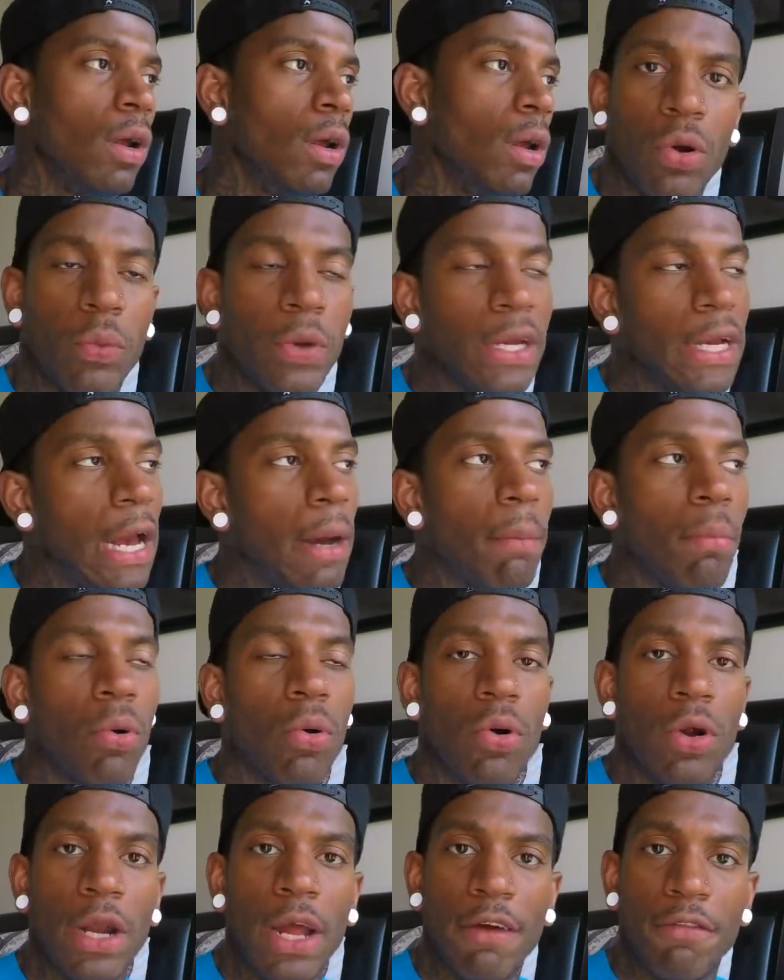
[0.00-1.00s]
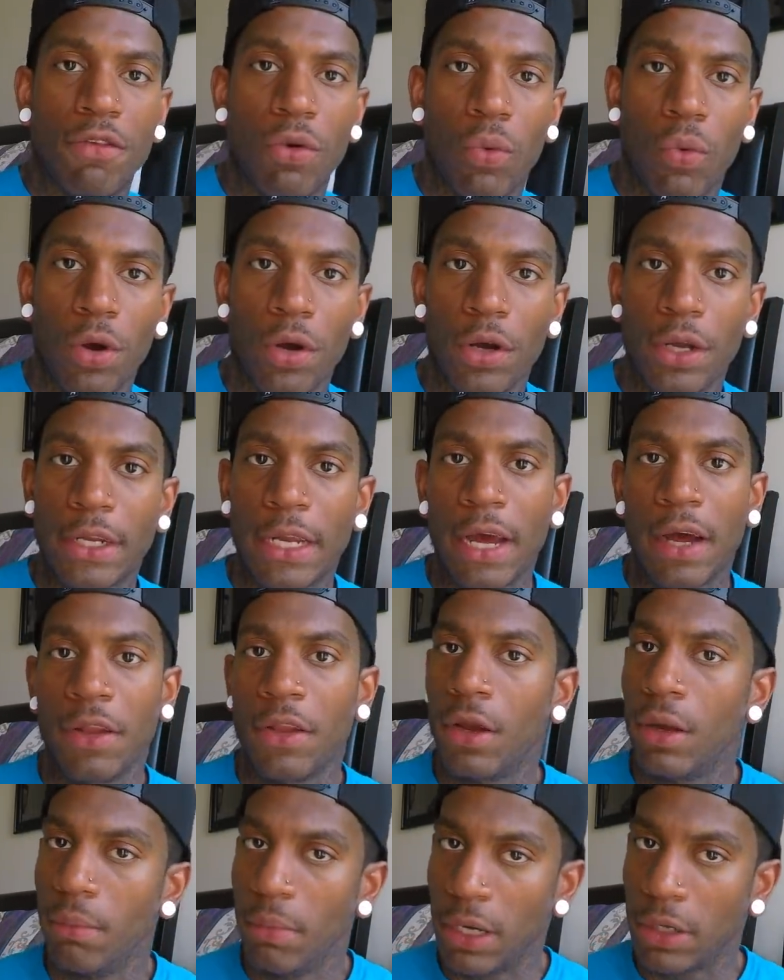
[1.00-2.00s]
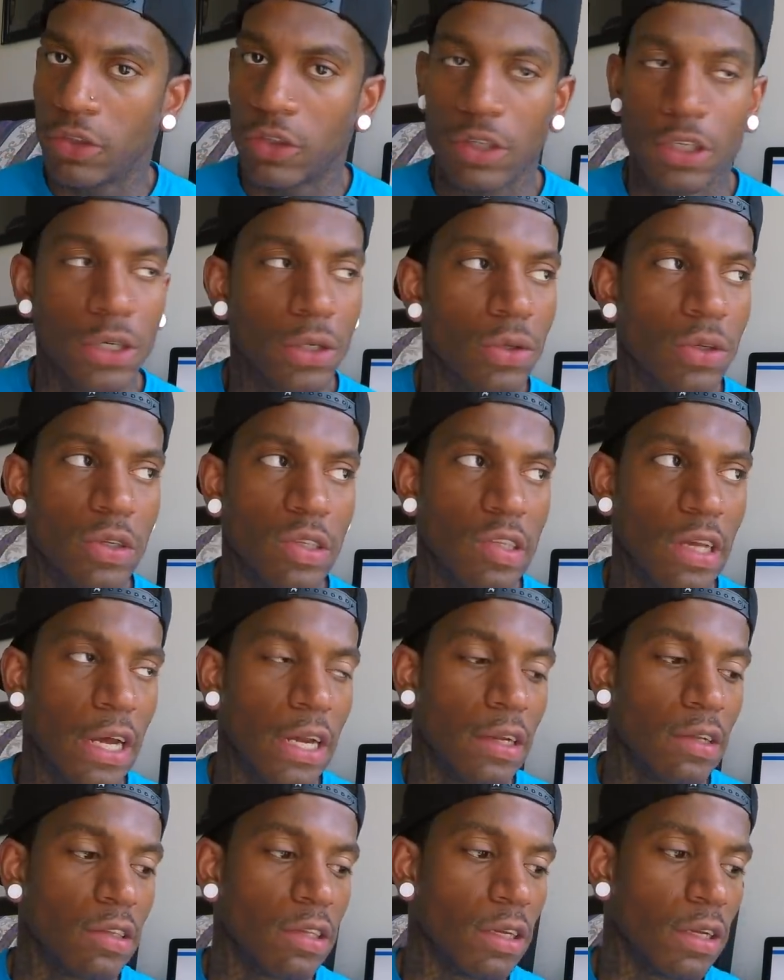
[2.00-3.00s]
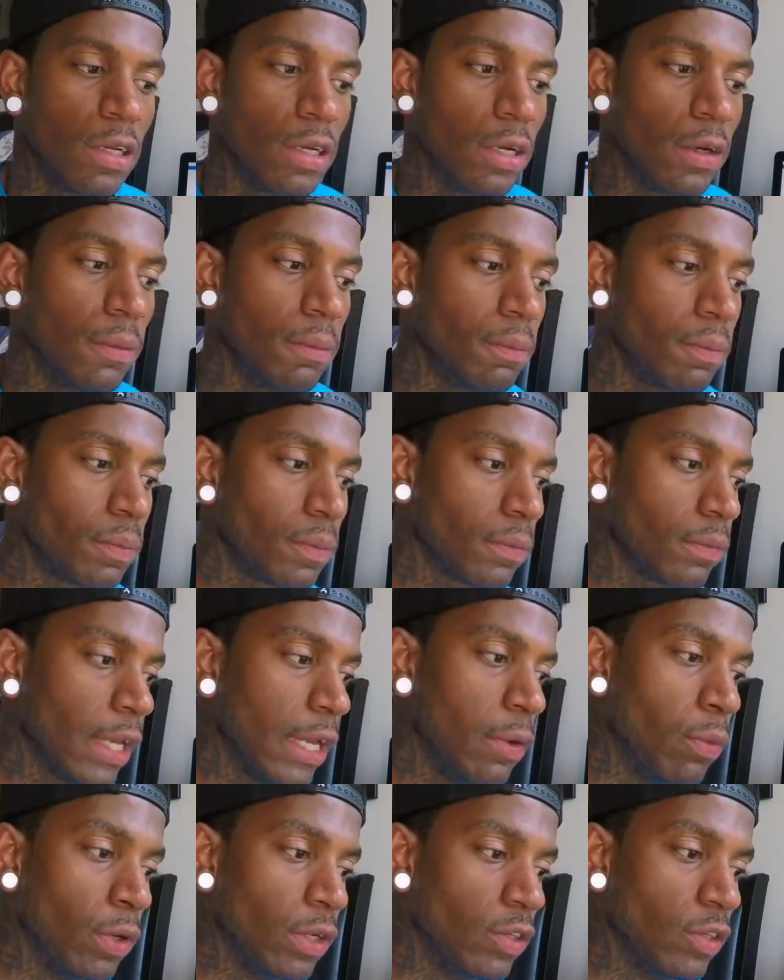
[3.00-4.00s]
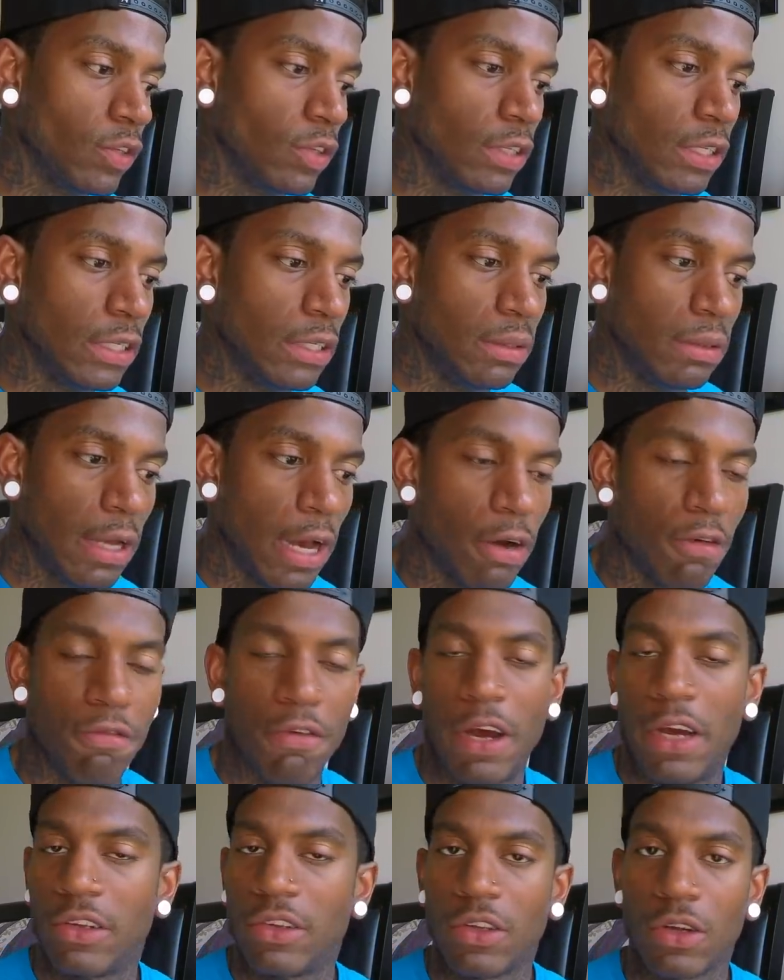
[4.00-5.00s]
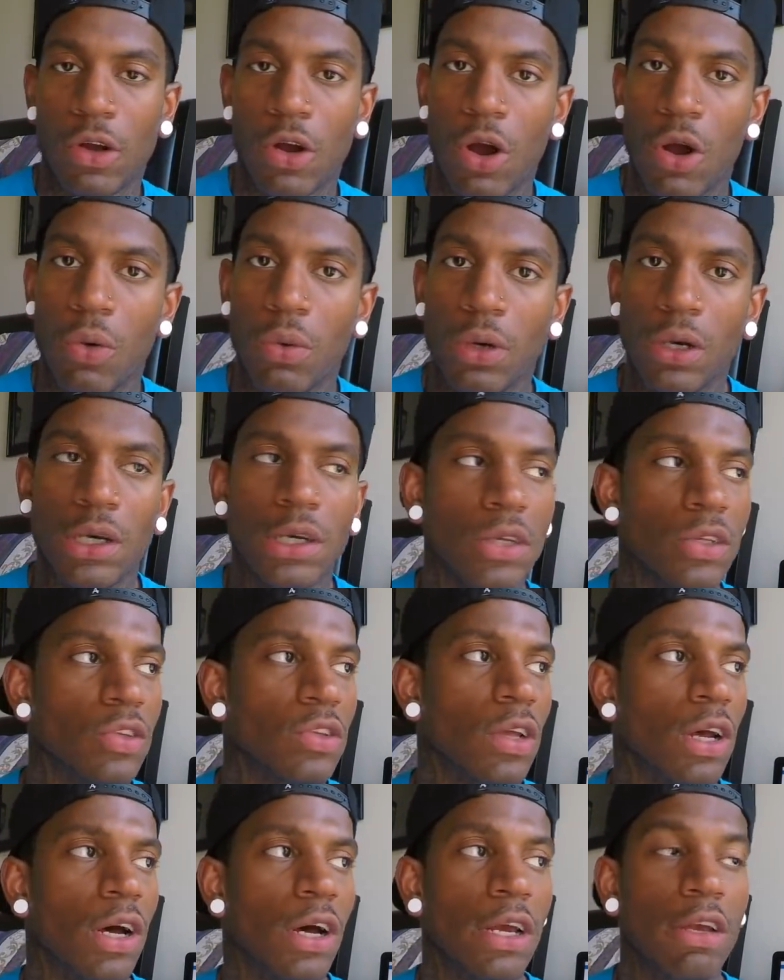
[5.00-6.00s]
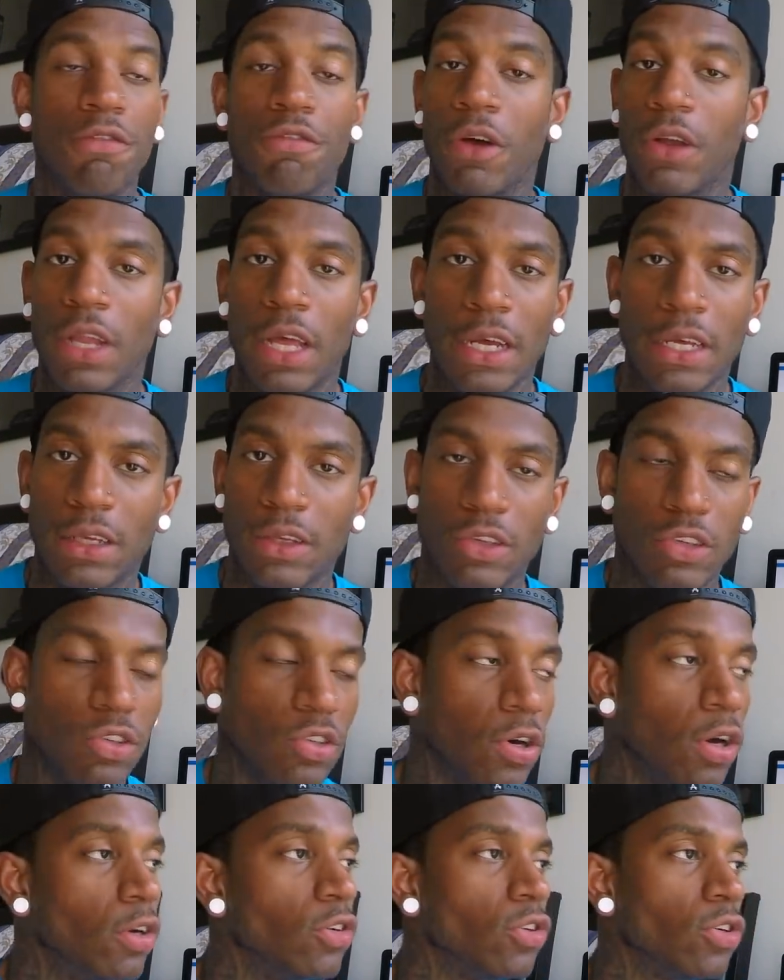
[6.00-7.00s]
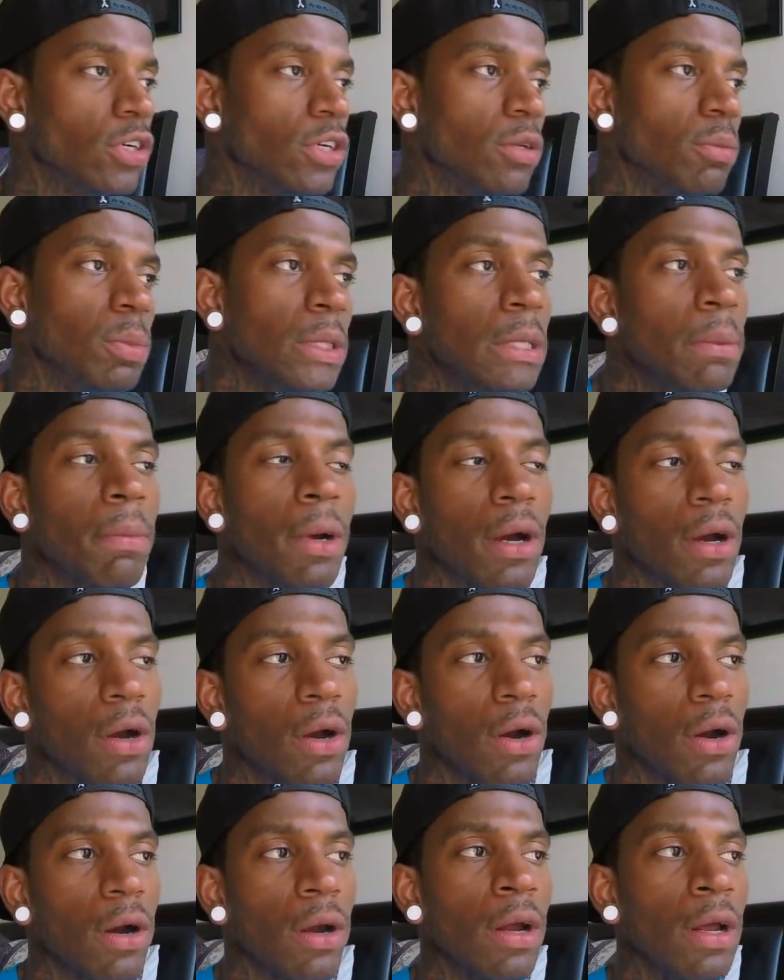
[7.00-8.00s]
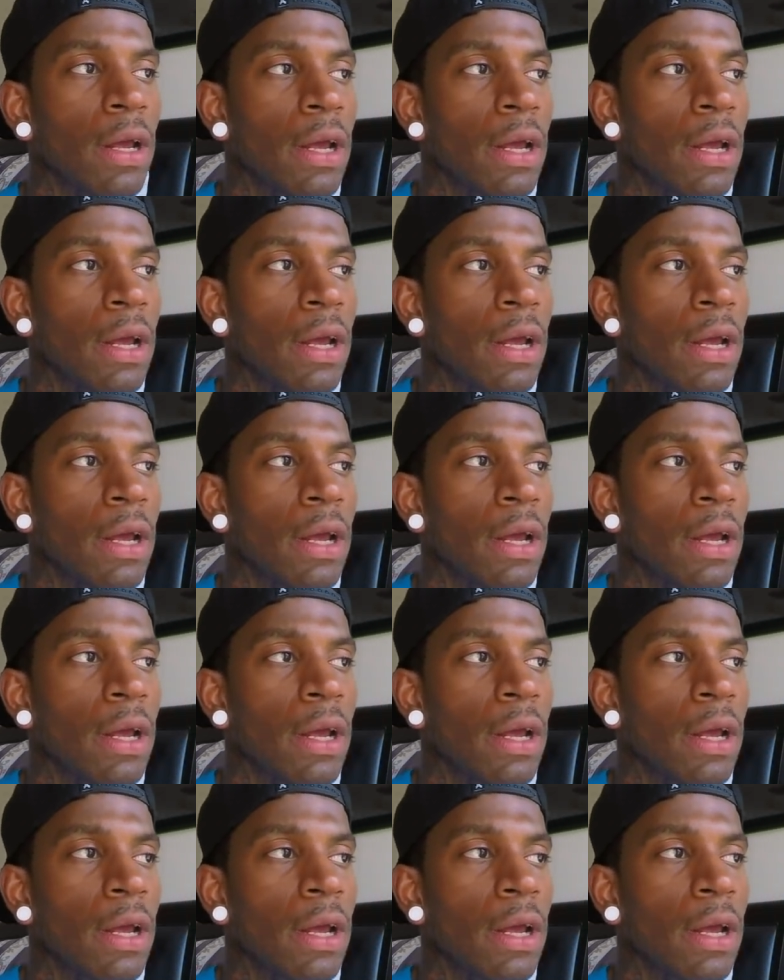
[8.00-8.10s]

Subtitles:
We got bored after work down there in Mexico, decided he wanted to see how fast the car was. He felt like his Charger could beat my car.